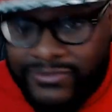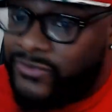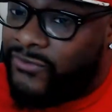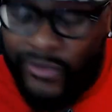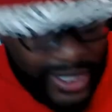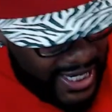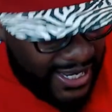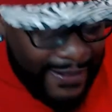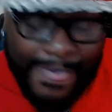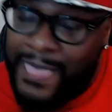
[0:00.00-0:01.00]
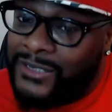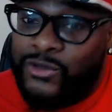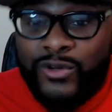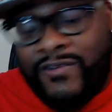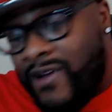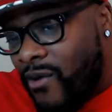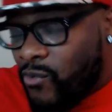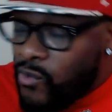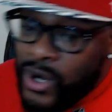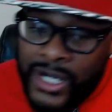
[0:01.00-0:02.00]
free, do whatever I
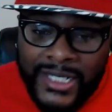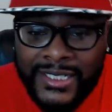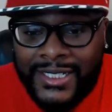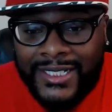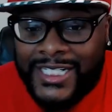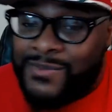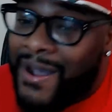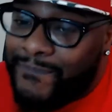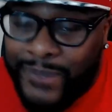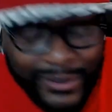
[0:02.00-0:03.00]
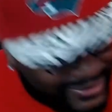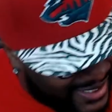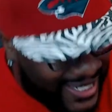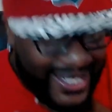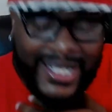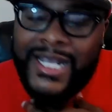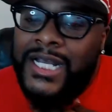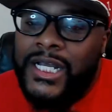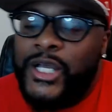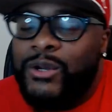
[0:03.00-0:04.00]
want. It's my birthday.
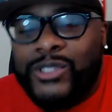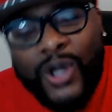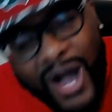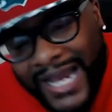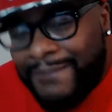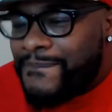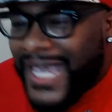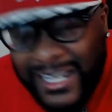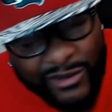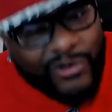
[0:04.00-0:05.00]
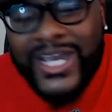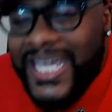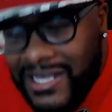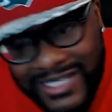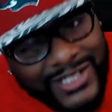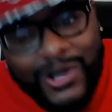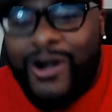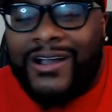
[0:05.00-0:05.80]
You know, talking big greasy talk